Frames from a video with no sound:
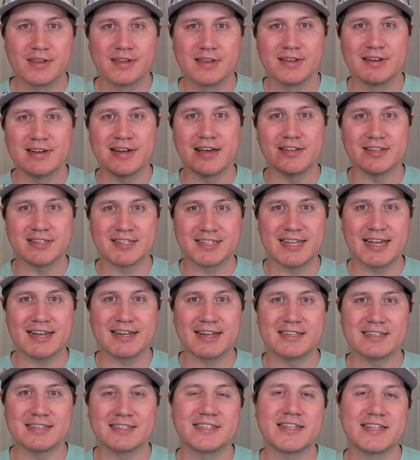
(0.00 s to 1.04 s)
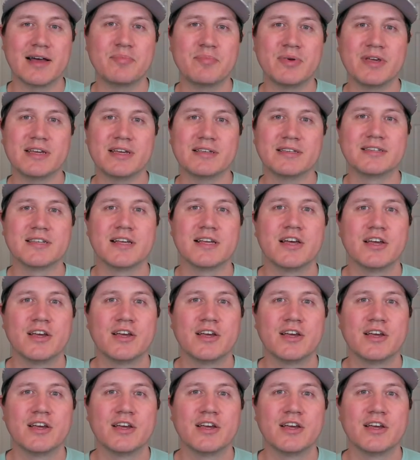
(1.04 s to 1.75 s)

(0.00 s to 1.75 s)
Now, the second step is